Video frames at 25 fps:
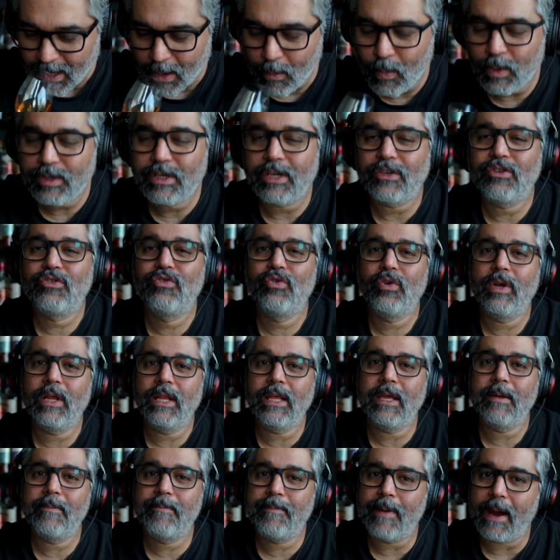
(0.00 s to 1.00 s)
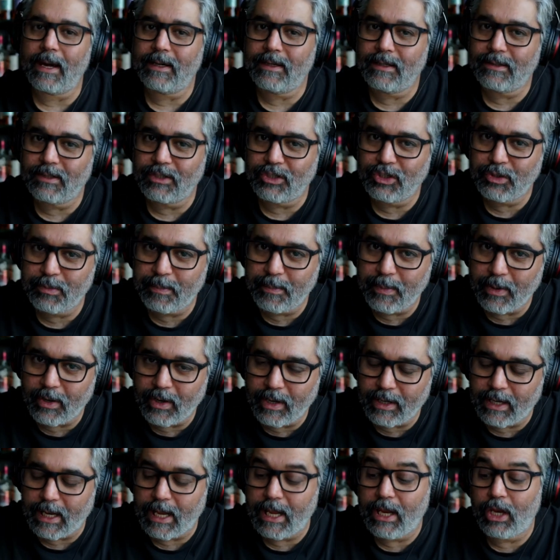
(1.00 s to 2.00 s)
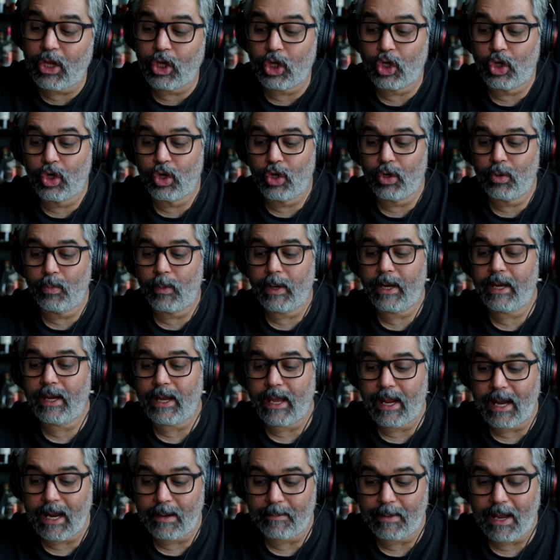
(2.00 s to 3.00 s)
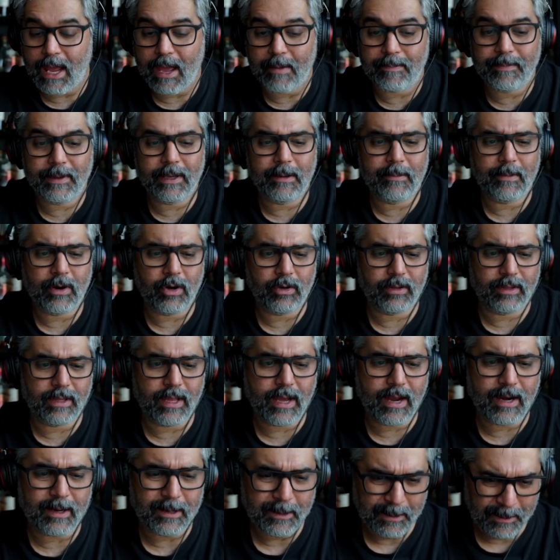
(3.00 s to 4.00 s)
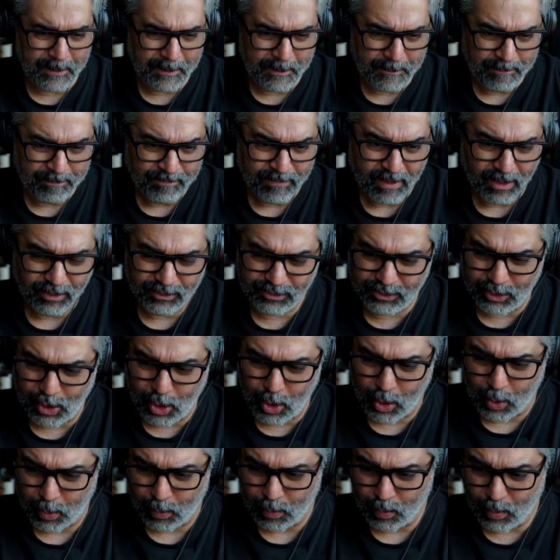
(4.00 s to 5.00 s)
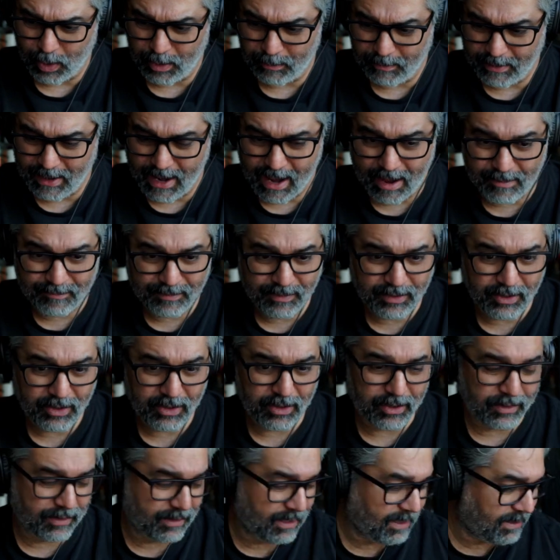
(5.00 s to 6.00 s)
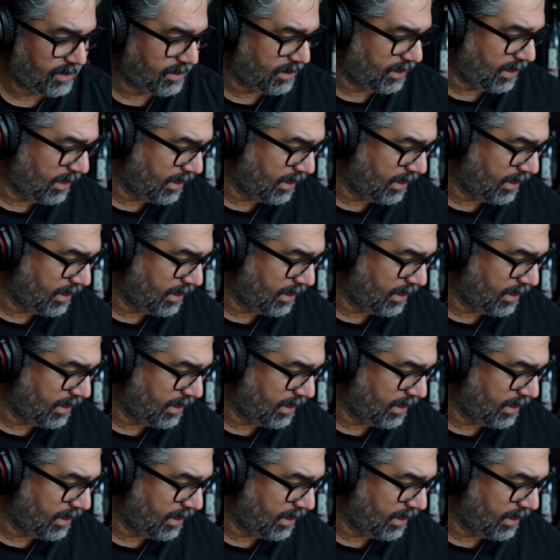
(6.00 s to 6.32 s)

which has really impacted the spirit in a good way, and I'm happy about that. So, what do we have here? This